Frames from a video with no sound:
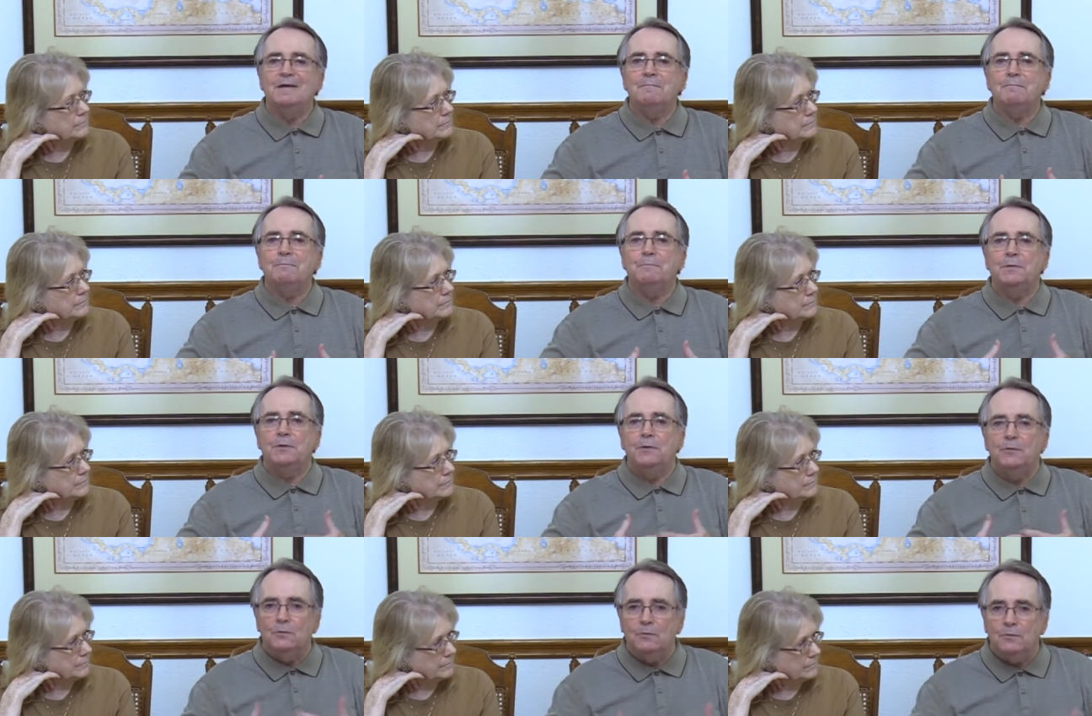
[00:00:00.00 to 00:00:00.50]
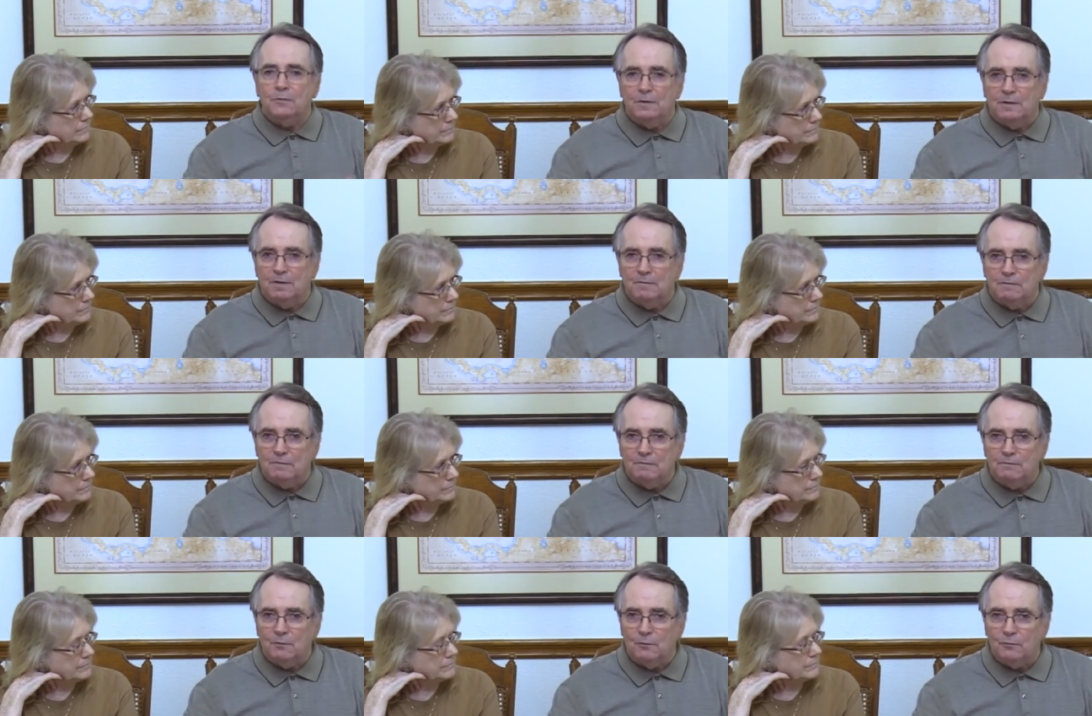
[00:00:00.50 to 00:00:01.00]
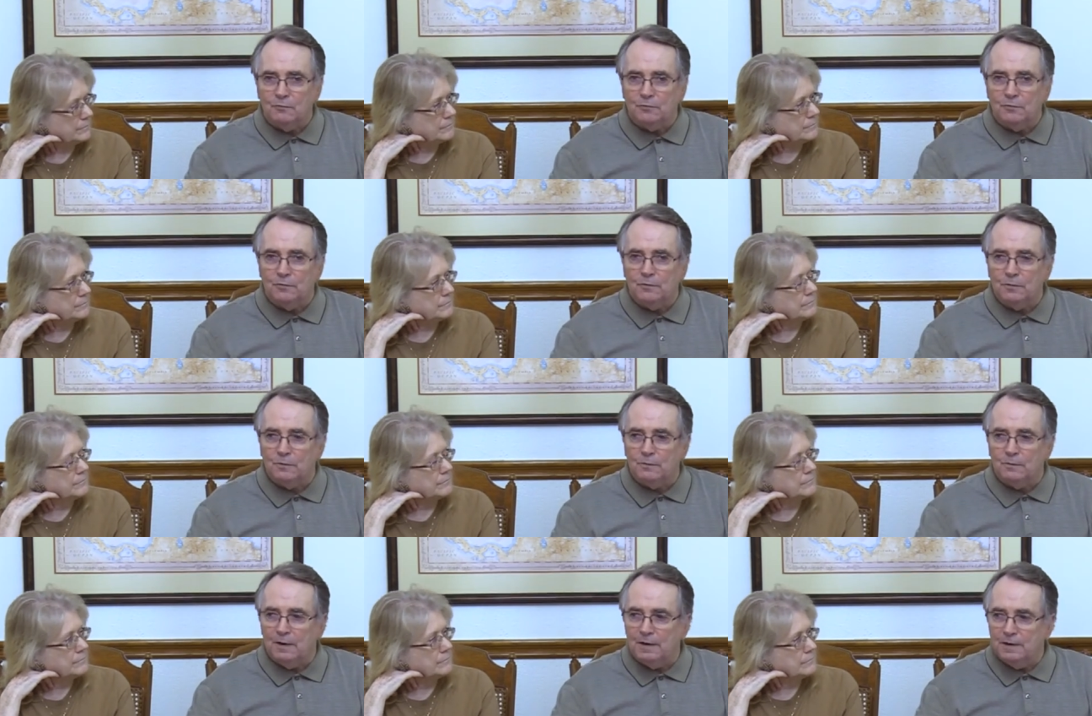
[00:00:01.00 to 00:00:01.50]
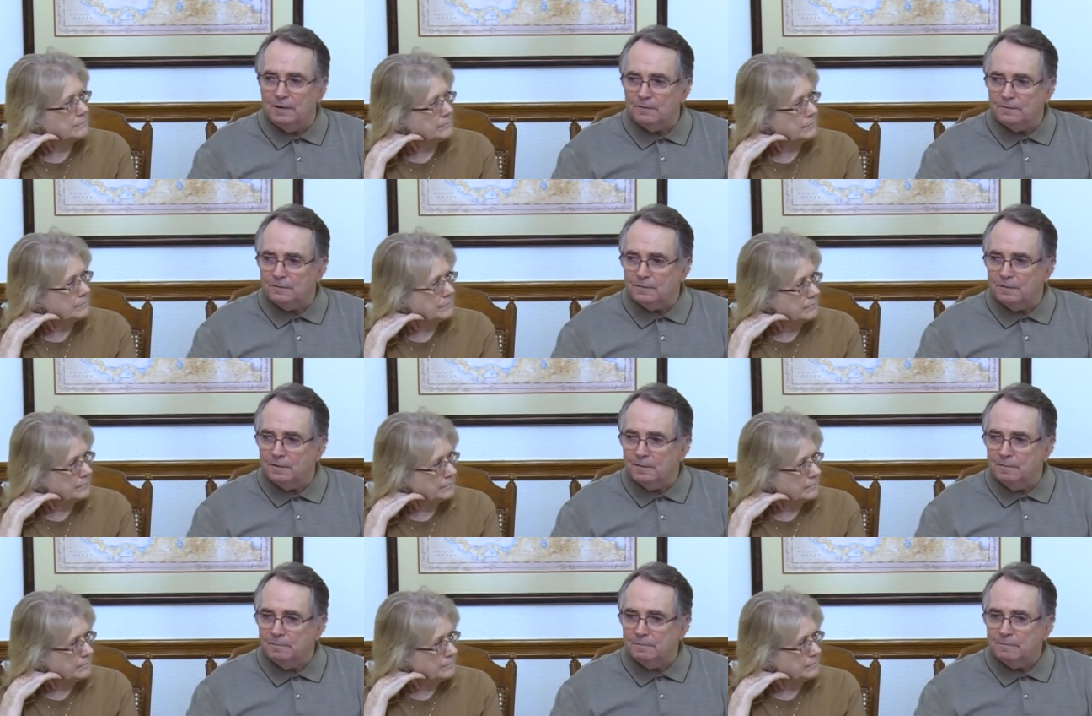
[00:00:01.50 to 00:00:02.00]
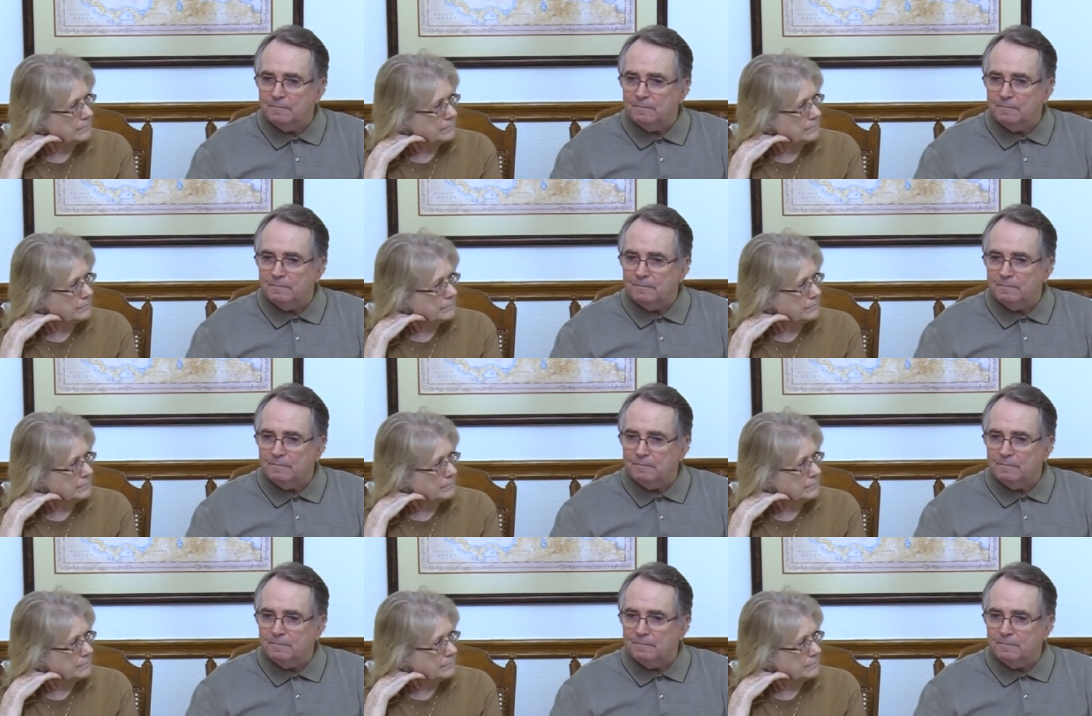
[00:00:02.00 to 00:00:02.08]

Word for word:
Speaker 1: and purity of devotion to Christ.